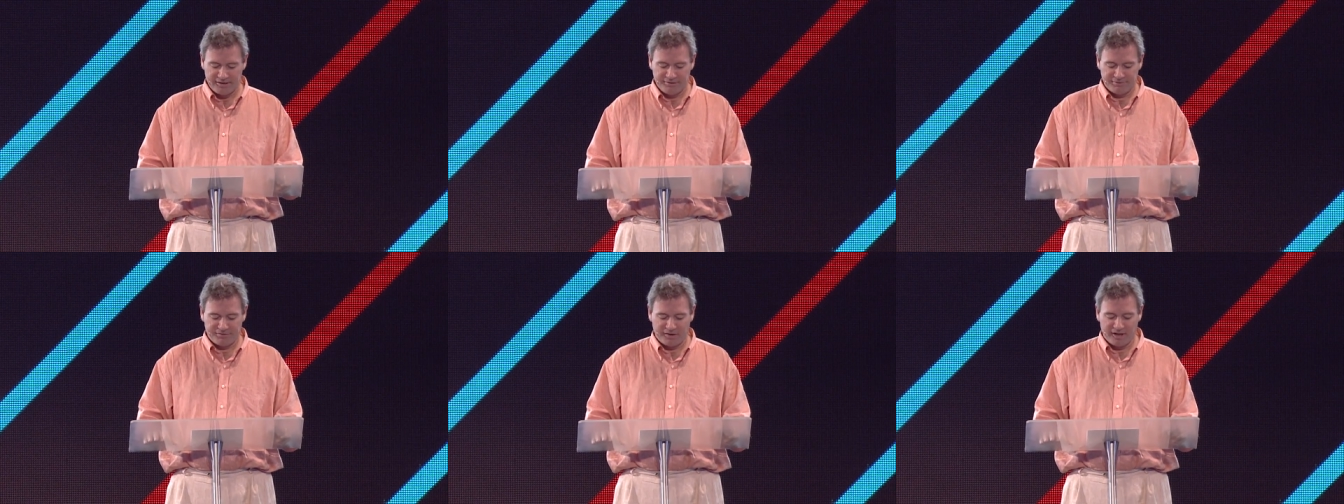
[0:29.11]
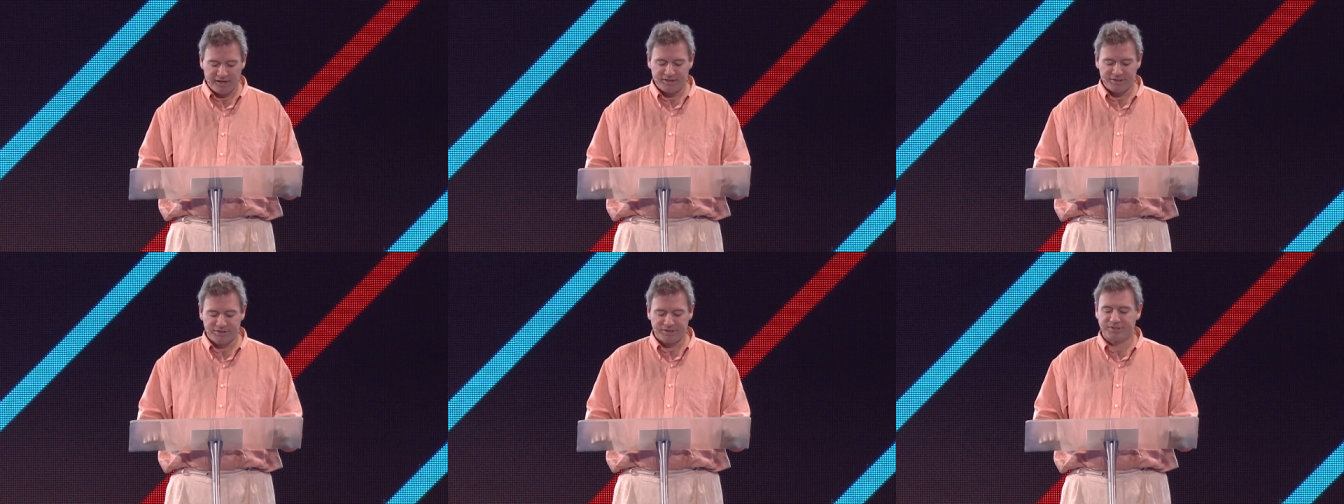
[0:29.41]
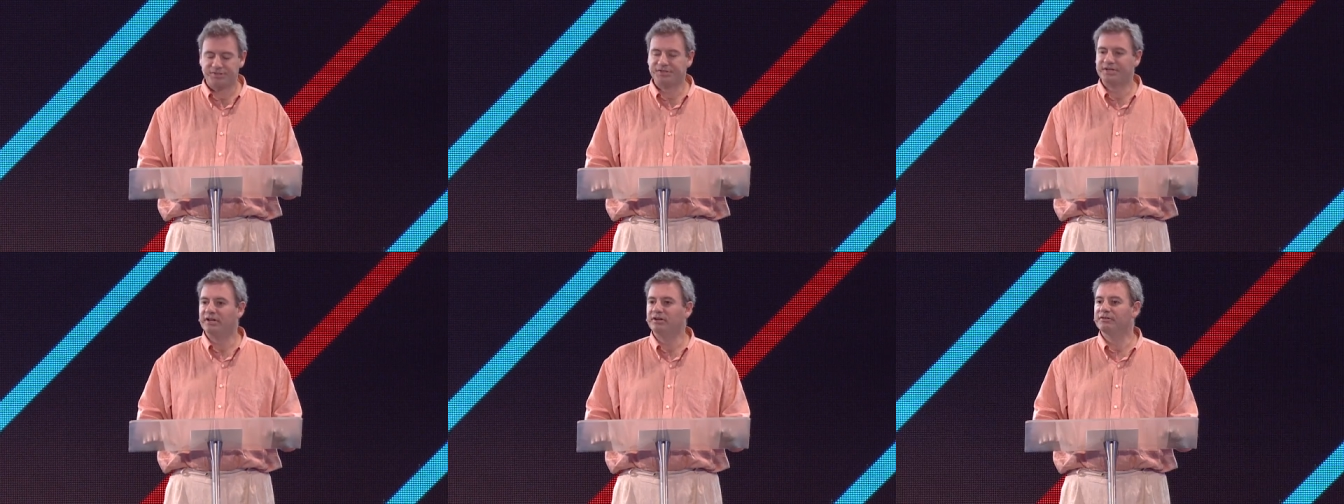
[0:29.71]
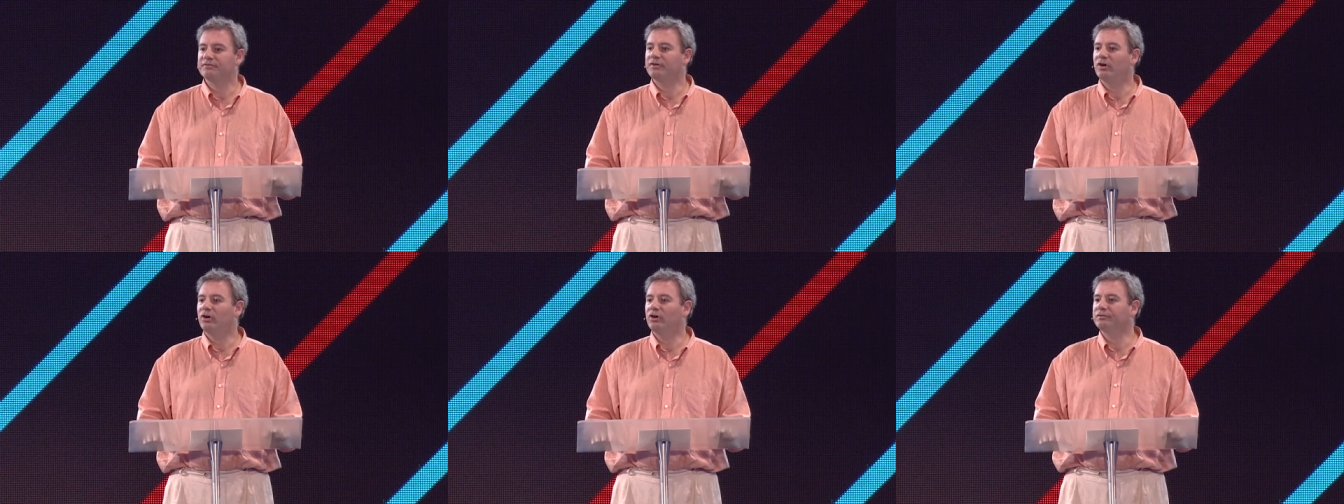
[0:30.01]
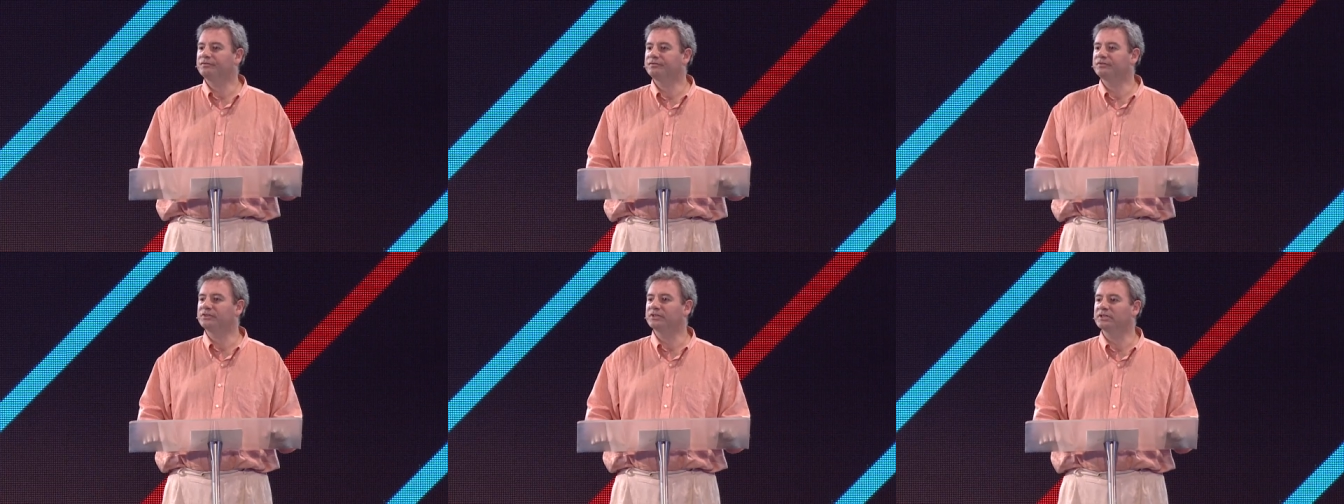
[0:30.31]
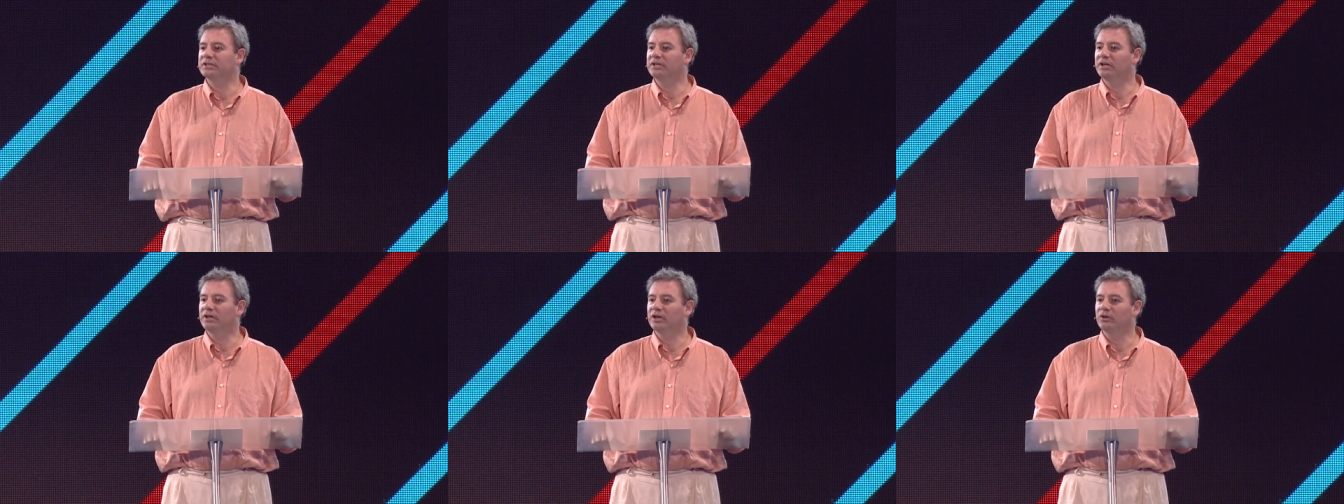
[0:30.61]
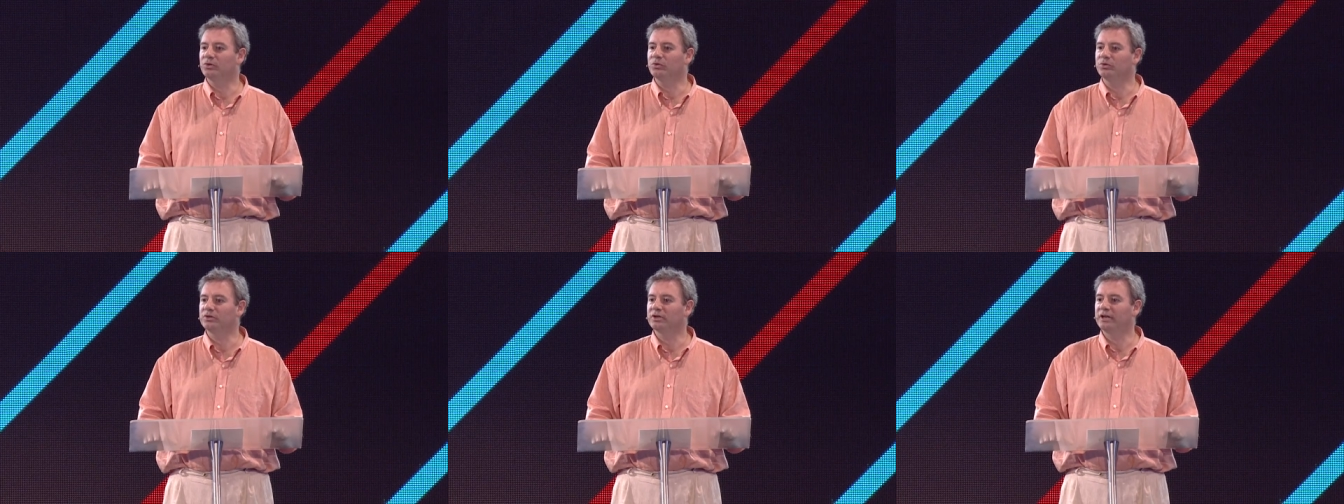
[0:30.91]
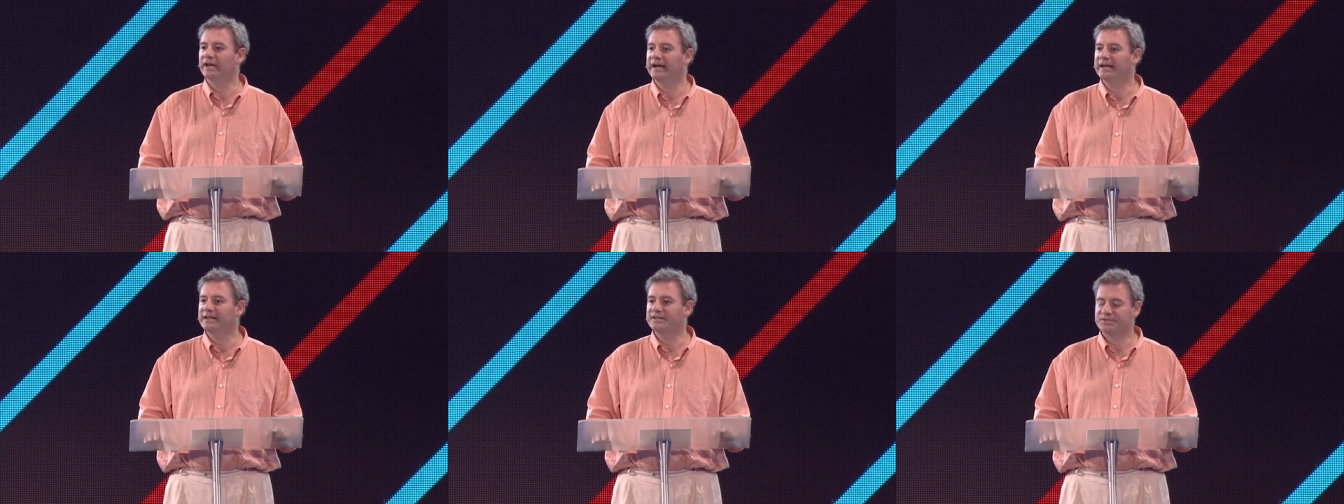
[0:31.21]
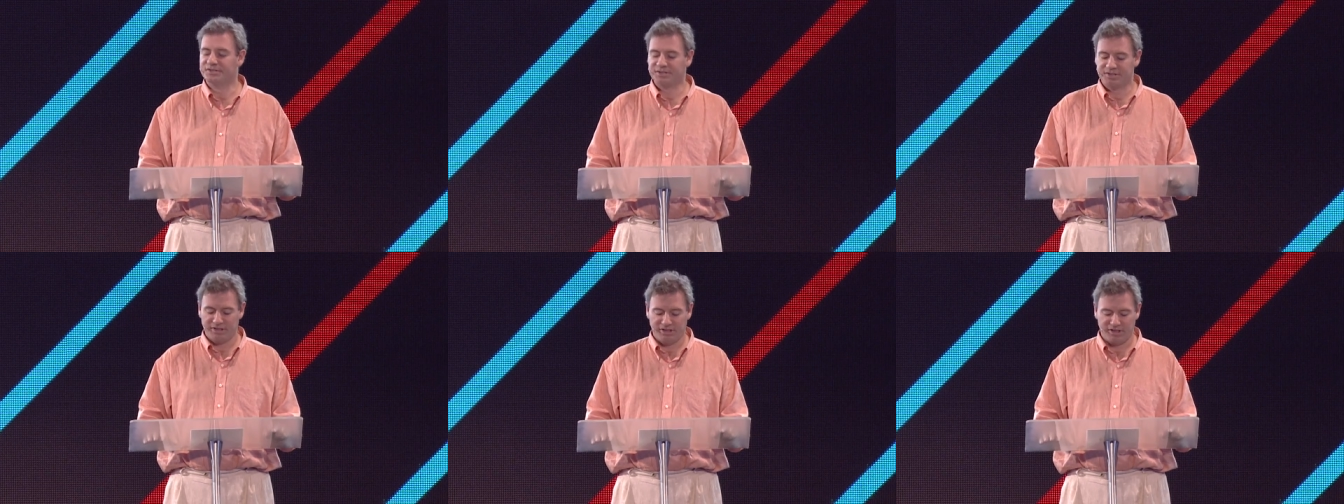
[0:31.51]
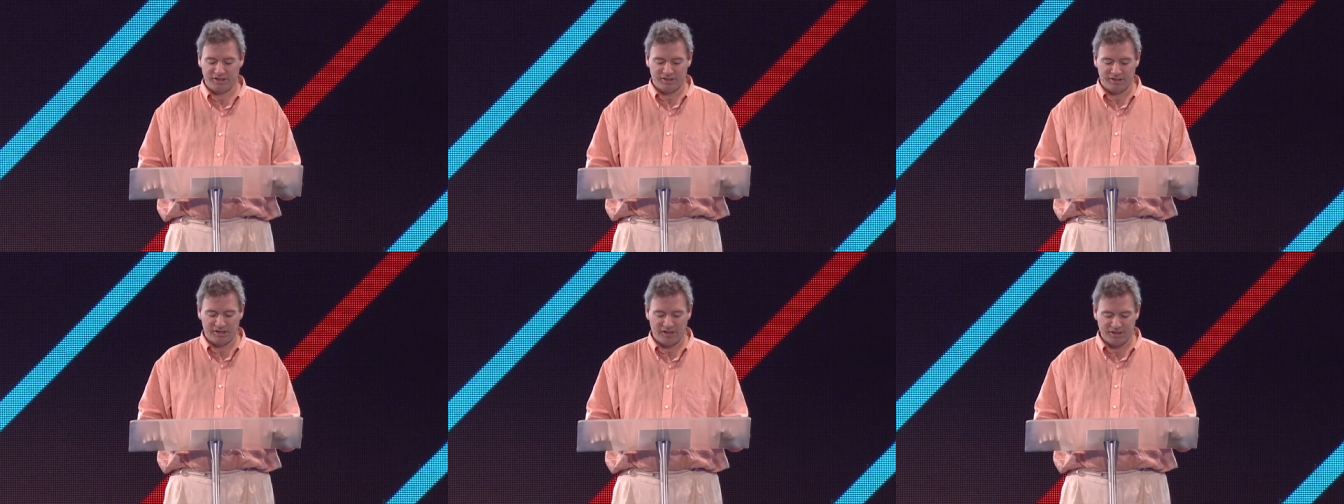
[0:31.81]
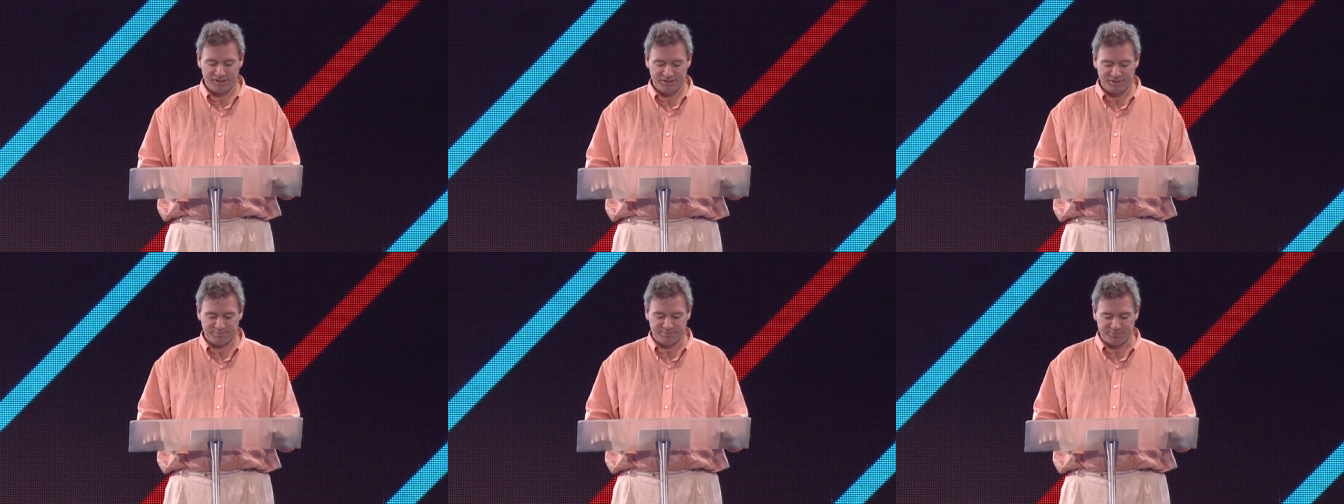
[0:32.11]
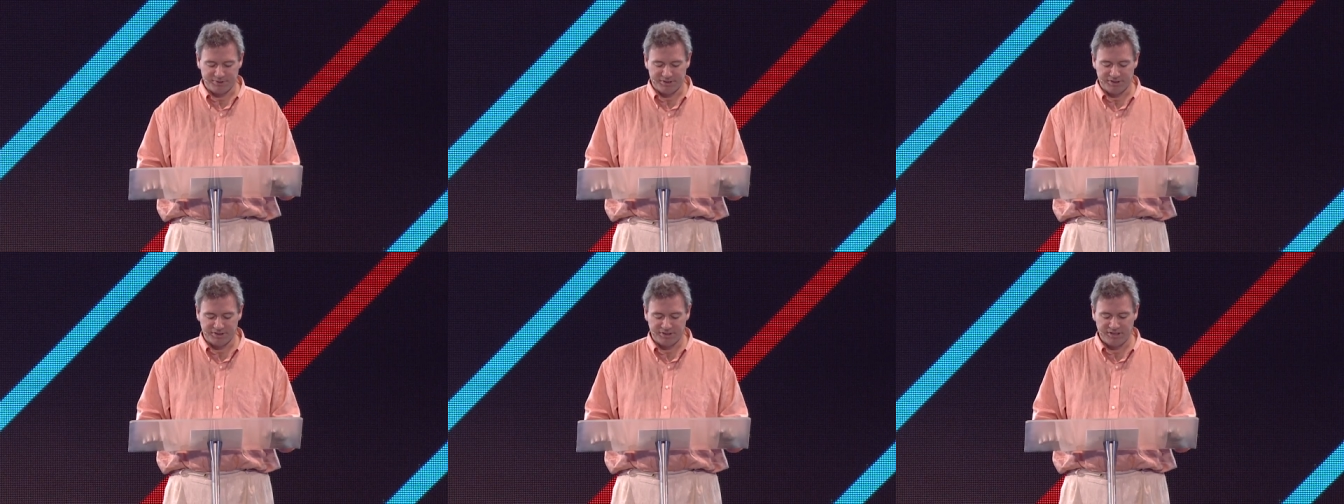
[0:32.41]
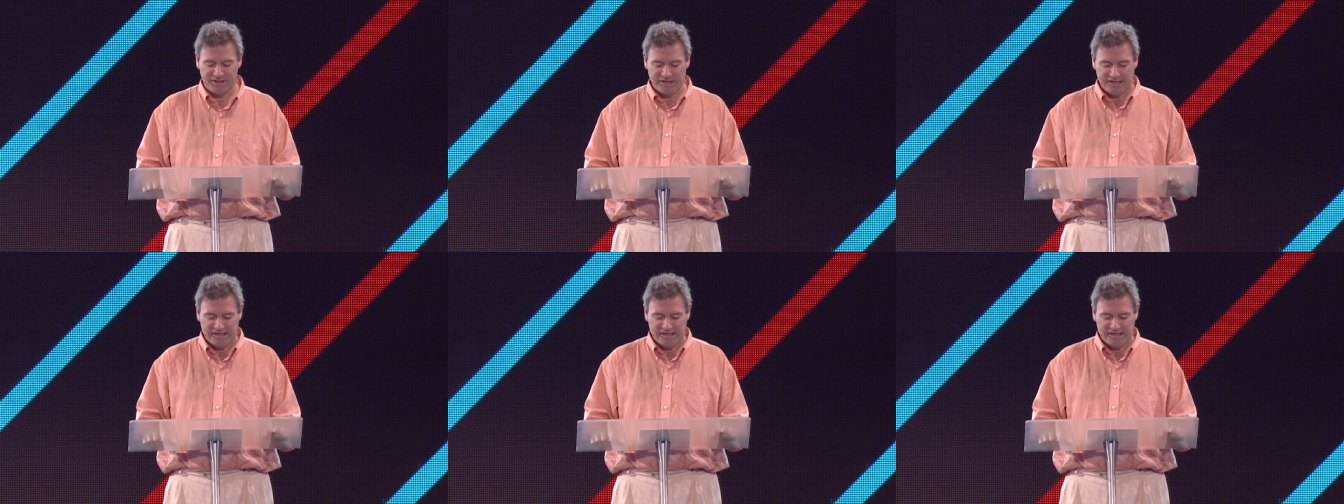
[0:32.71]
finds herself often alone as her husband